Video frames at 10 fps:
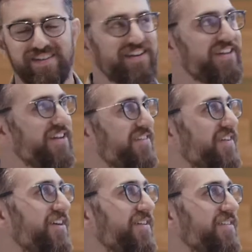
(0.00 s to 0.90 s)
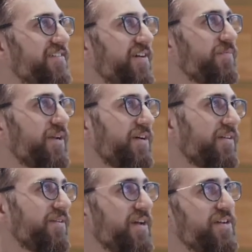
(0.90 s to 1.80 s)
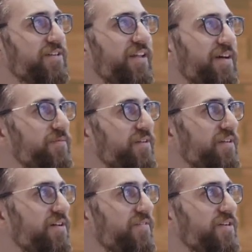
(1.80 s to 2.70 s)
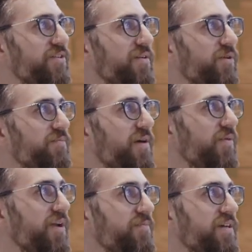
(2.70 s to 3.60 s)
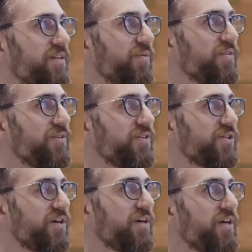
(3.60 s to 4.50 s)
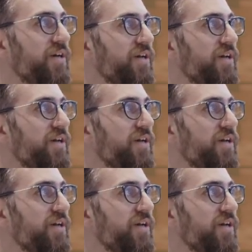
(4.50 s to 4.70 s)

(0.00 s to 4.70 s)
as a designer at this company called Location Labs, and eventually worked my way to being the researcher.